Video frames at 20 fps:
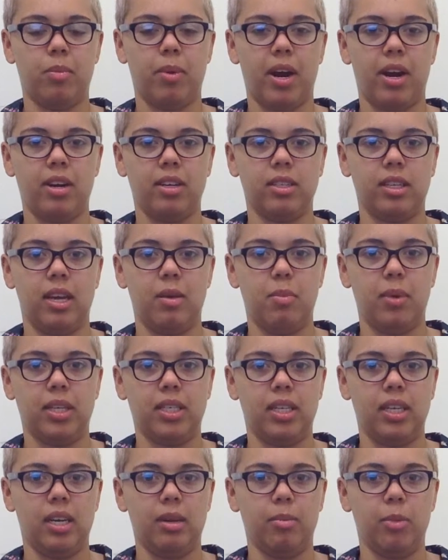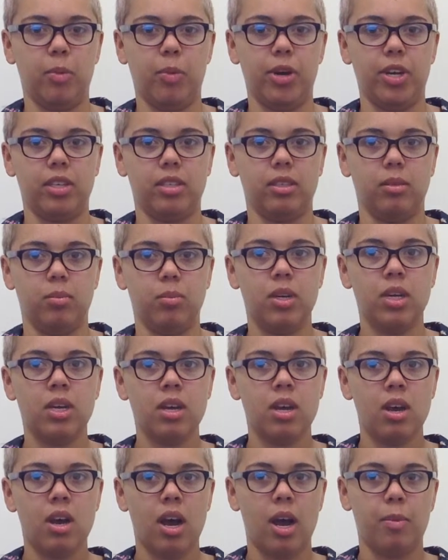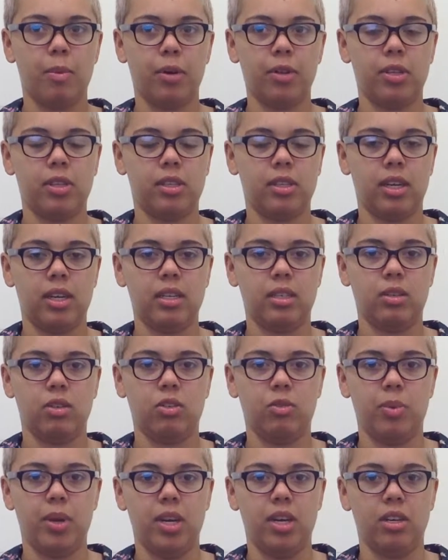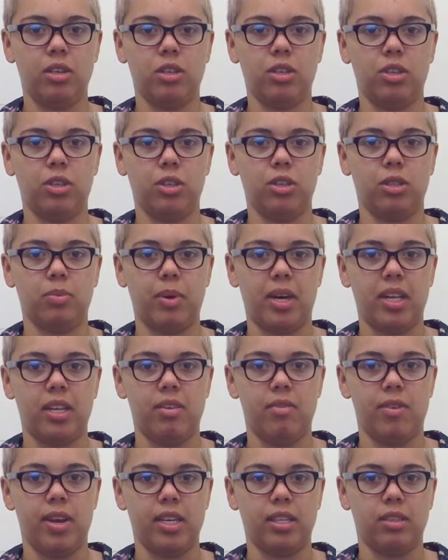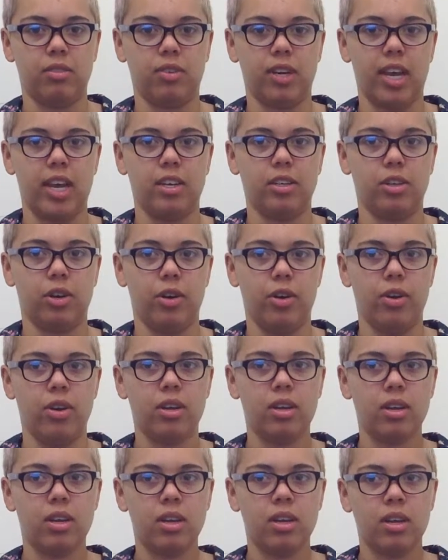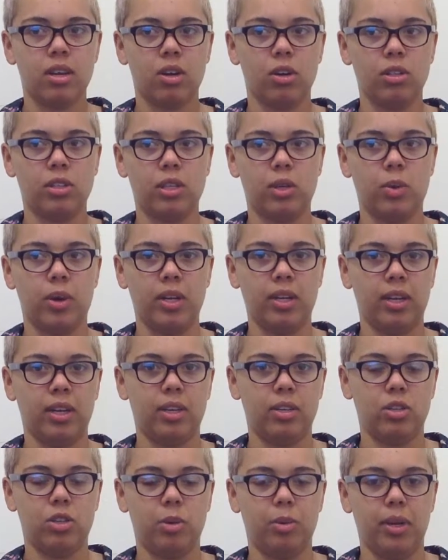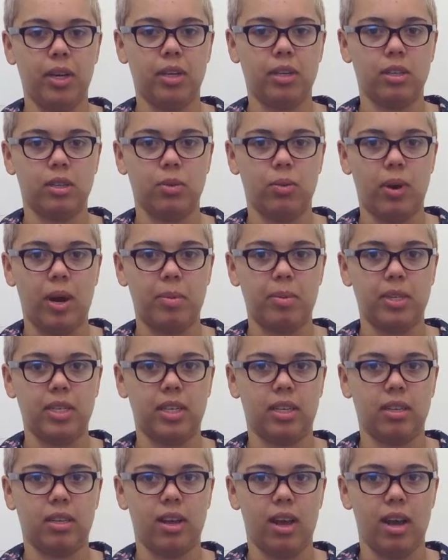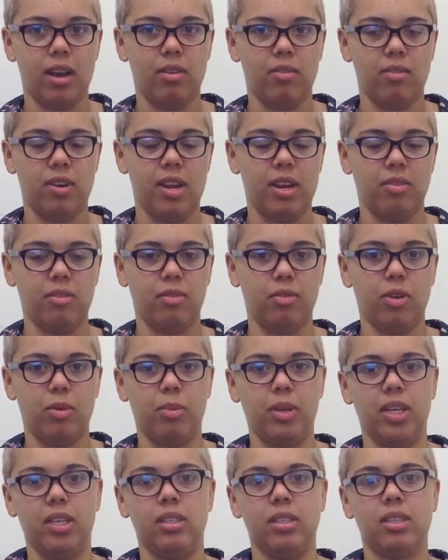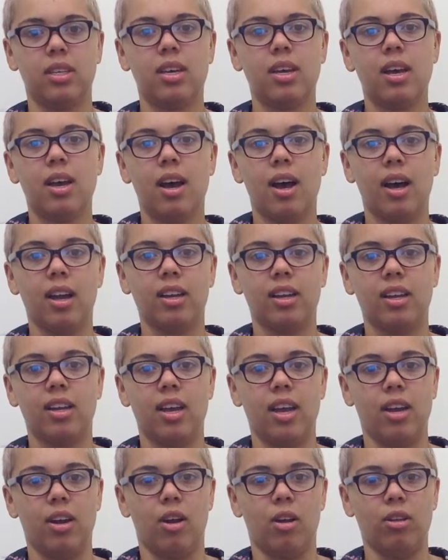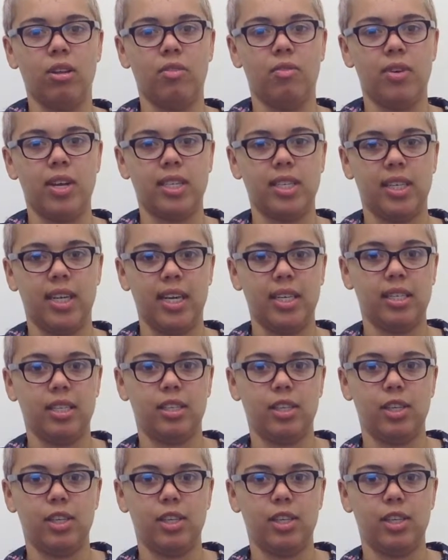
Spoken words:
parasite Myxosporium immersum, hypothesized to have been introduced by the invasive cane toad, consequently contributing to the rapid decline of native amphibians. Hartigan et al. Investigates this